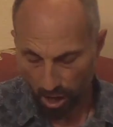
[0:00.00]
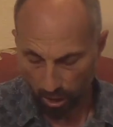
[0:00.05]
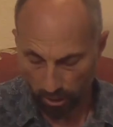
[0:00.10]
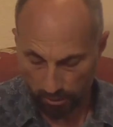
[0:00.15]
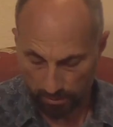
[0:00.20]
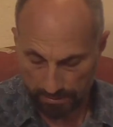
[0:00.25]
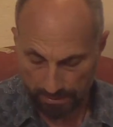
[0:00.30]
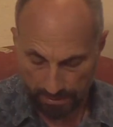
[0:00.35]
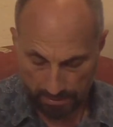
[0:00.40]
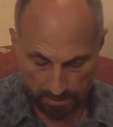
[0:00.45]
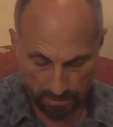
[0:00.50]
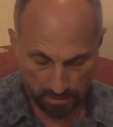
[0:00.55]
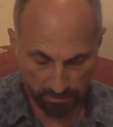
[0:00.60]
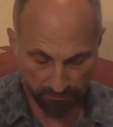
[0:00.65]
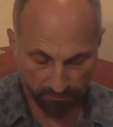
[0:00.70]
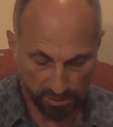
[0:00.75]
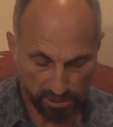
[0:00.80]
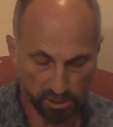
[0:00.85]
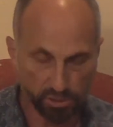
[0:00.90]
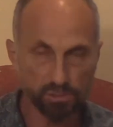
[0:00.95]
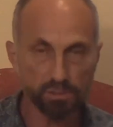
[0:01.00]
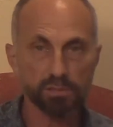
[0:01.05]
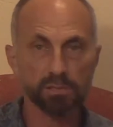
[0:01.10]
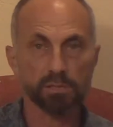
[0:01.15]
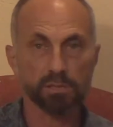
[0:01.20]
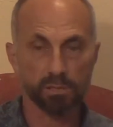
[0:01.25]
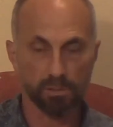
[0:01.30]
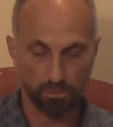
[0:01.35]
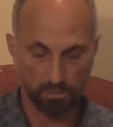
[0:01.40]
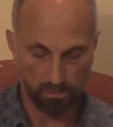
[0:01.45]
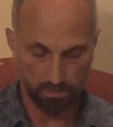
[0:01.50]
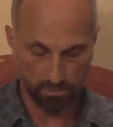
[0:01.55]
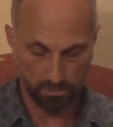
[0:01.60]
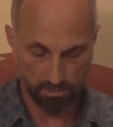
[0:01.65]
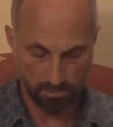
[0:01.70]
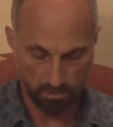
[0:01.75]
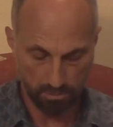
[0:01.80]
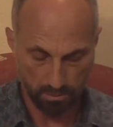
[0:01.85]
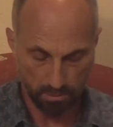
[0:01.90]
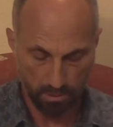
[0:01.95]
Our elected officials do.
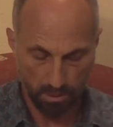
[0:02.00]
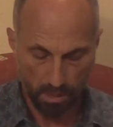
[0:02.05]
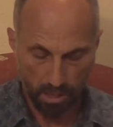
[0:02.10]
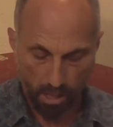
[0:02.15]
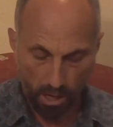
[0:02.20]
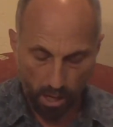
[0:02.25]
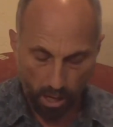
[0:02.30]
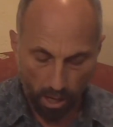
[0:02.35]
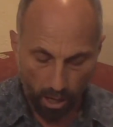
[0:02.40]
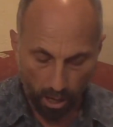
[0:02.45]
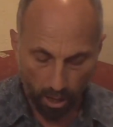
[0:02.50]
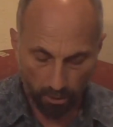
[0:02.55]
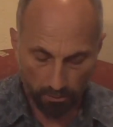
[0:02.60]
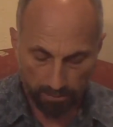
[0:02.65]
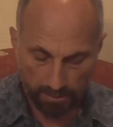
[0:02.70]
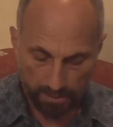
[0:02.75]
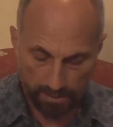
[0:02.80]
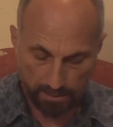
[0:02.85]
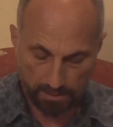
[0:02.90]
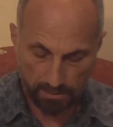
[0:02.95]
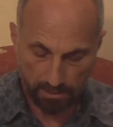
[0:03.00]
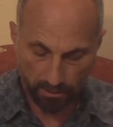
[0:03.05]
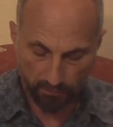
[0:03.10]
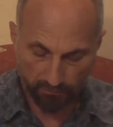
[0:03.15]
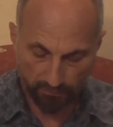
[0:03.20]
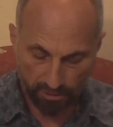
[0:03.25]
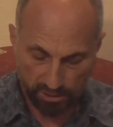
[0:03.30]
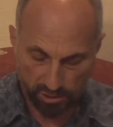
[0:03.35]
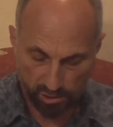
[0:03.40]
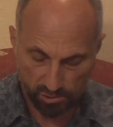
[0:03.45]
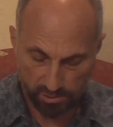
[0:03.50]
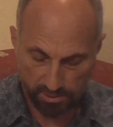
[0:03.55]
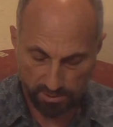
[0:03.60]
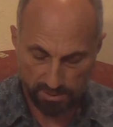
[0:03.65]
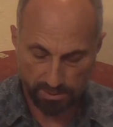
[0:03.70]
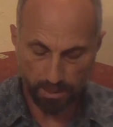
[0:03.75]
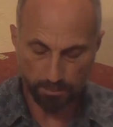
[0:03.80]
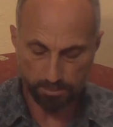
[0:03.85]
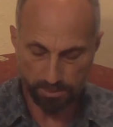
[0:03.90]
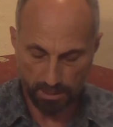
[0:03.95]
Are these officials
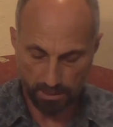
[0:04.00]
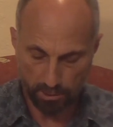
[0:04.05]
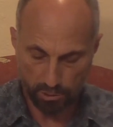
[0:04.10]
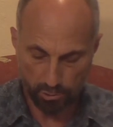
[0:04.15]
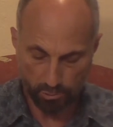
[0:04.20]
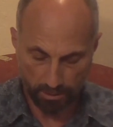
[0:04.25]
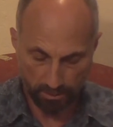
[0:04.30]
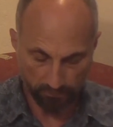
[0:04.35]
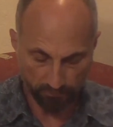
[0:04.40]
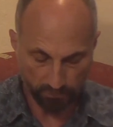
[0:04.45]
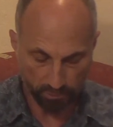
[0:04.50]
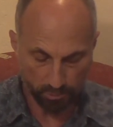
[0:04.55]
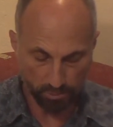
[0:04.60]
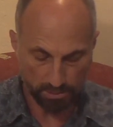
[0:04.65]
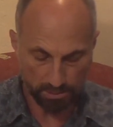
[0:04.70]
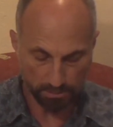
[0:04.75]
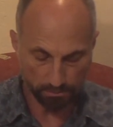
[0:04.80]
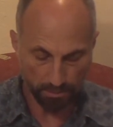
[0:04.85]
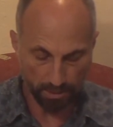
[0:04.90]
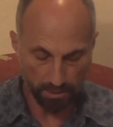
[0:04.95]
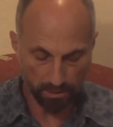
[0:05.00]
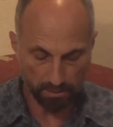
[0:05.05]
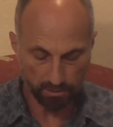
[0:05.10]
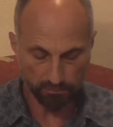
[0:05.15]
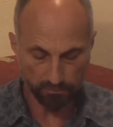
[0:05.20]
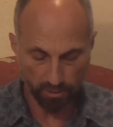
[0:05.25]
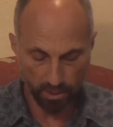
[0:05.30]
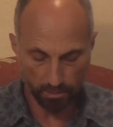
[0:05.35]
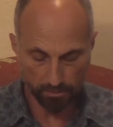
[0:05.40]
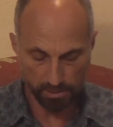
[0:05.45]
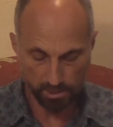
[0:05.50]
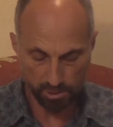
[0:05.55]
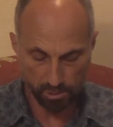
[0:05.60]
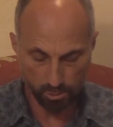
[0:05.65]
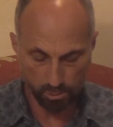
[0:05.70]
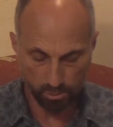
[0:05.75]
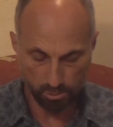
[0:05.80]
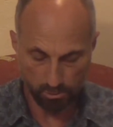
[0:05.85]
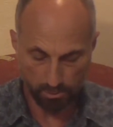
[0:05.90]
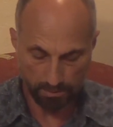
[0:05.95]
subject to influence by the
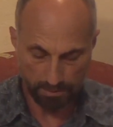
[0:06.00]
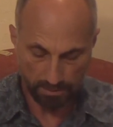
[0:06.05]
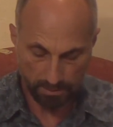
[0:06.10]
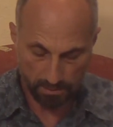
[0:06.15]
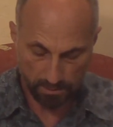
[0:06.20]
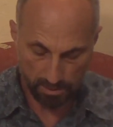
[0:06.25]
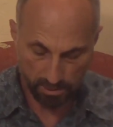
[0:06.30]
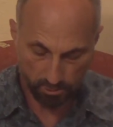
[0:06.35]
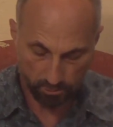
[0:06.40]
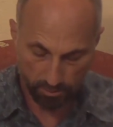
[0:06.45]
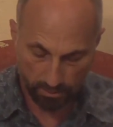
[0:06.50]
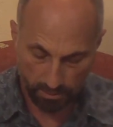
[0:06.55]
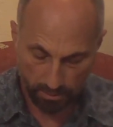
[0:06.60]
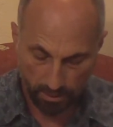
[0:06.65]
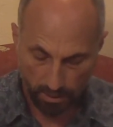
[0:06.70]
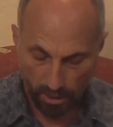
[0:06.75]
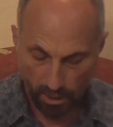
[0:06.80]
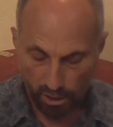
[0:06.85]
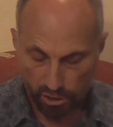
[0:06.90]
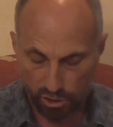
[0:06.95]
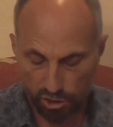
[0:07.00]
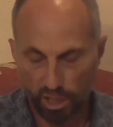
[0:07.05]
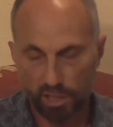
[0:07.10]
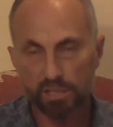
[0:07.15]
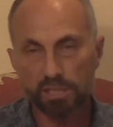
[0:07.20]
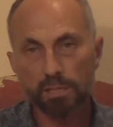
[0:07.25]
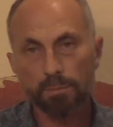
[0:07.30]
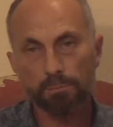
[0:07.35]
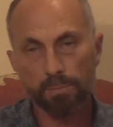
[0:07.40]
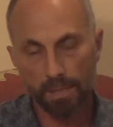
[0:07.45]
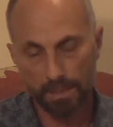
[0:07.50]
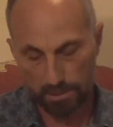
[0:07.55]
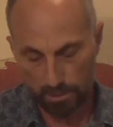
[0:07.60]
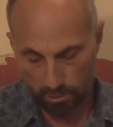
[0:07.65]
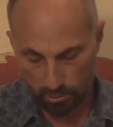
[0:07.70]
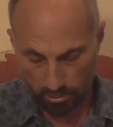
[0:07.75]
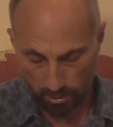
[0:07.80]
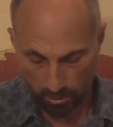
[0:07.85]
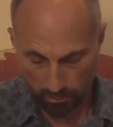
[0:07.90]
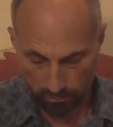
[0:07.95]
pharmaceutical industry, judging by
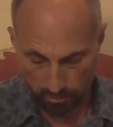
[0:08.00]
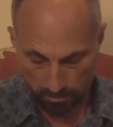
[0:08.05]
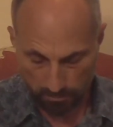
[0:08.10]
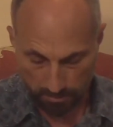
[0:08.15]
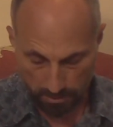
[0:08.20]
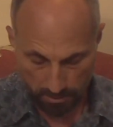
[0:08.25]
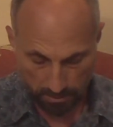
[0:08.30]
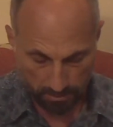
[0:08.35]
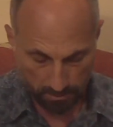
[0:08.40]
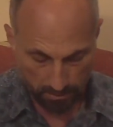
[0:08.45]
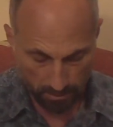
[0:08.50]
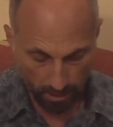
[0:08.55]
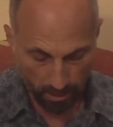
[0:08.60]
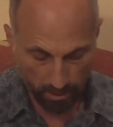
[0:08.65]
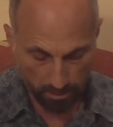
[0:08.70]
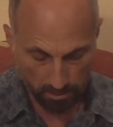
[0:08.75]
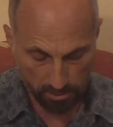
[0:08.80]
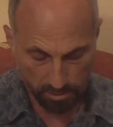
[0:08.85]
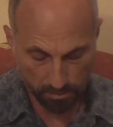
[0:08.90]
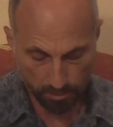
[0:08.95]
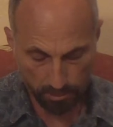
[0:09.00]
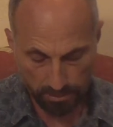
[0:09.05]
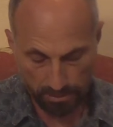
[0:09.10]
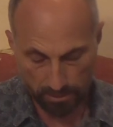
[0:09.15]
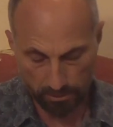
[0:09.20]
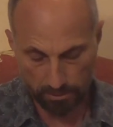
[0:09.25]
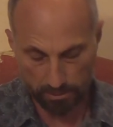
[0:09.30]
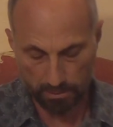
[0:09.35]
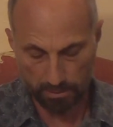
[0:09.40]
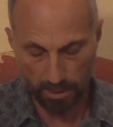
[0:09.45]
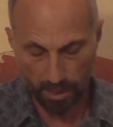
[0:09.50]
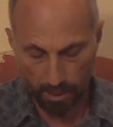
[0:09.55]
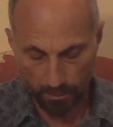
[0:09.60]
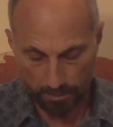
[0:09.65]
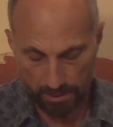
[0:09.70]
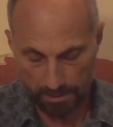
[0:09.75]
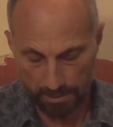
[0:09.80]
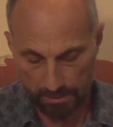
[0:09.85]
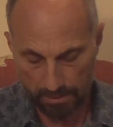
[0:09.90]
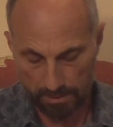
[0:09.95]
$200 million per year in
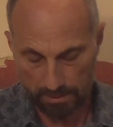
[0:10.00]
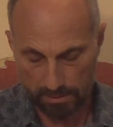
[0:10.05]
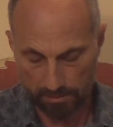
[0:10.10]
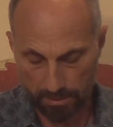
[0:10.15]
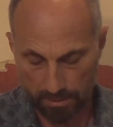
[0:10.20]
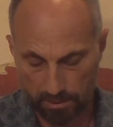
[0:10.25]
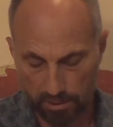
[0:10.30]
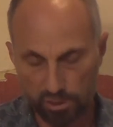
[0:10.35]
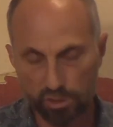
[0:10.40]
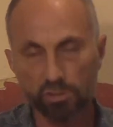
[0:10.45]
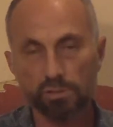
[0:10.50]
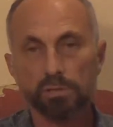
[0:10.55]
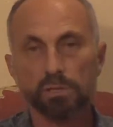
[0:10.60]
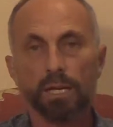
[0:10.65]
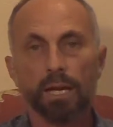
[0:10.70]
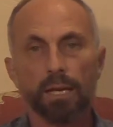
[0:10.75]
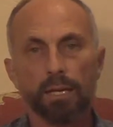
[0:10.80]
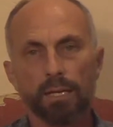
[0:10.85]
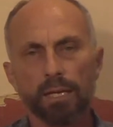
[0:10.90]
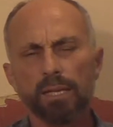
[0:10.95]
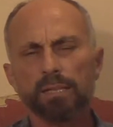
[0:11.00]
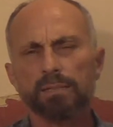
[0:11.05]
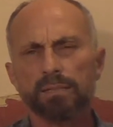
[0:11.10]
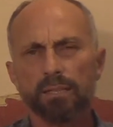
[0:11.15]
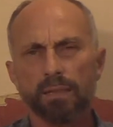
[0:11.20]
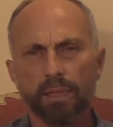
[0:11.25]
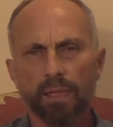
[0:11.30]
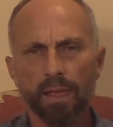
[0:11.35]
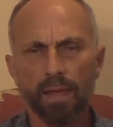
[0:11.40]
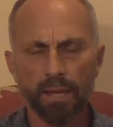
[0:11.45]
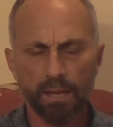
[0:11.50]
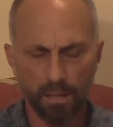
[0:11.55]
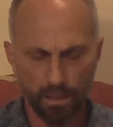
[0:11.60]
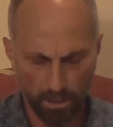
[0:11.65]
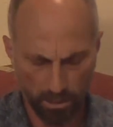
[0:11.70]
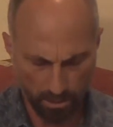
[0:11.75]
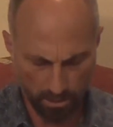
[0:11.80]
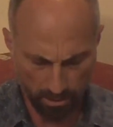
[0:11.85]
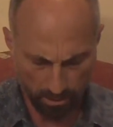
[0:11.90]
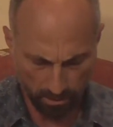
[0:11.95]
lobbying expenditures? Yes, they
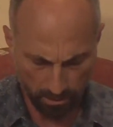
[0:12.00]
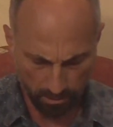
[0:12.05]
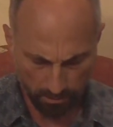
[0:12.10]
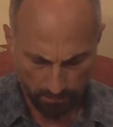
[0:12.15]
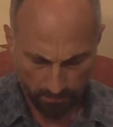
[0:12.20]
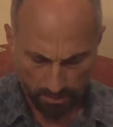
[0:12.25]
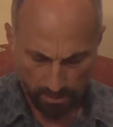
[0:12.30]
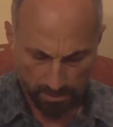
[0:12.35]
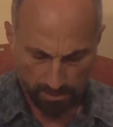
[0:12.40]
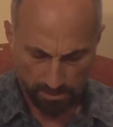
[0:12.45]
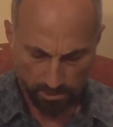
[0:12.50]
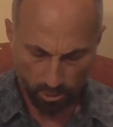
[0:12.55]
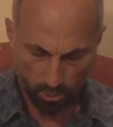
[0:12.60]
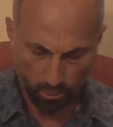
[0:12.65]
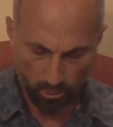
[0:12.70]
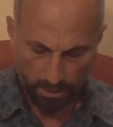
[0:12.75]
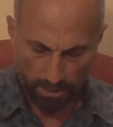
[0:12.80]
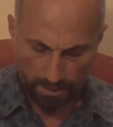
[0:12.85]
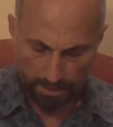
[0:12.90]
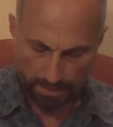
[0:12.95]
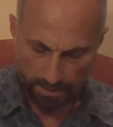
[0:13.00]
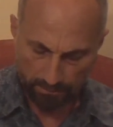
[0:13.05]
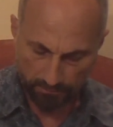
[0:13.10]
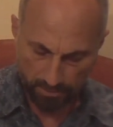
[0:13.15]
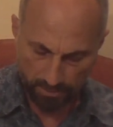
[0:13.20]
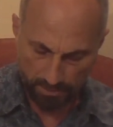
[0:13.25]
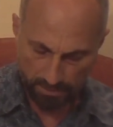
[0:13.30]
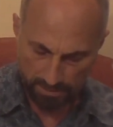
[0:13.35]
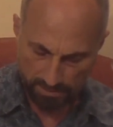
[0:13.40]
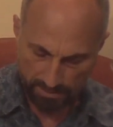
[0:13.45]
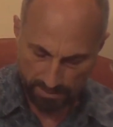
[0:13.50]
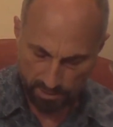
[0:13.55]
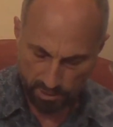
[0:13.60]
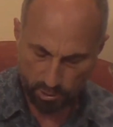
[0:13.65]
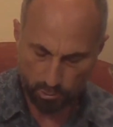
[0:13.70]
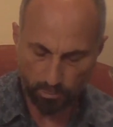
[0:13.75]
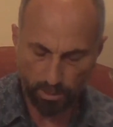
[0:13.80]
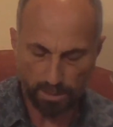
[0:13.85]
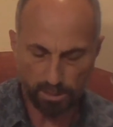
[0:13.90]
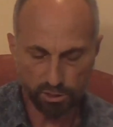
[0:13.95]
are. So, given this
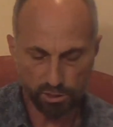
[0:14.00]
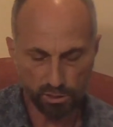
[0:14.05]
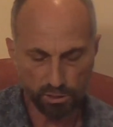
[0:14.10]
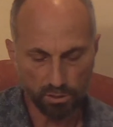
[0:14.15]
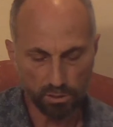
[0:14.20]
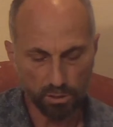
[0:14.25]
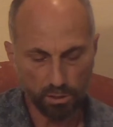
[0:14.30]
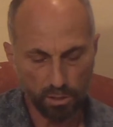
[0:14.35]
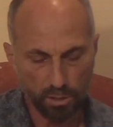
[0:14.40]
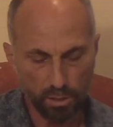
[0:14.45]
situation,